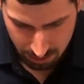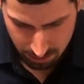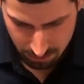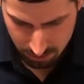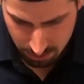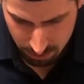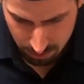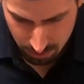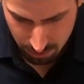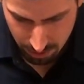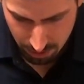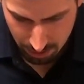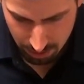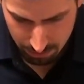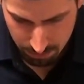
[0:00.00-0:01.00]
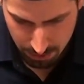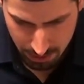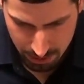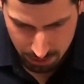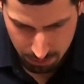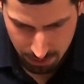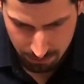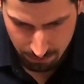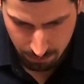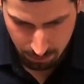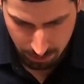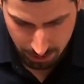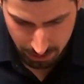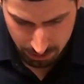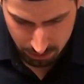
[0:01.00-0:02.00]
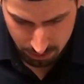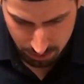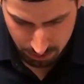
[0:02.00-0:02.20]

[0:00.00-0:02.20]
is do PHP for each.